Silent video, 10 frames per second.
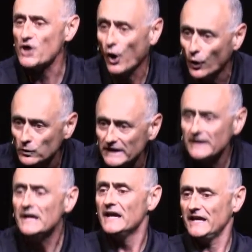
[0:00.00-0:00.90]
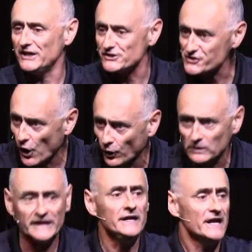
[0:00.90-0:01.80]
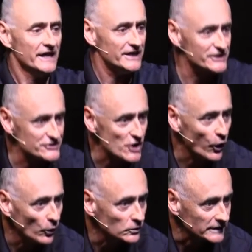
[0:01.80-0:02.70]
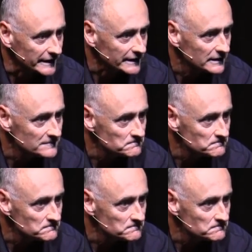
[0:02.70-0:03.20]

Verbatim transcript: holy, He is holy, He is holy.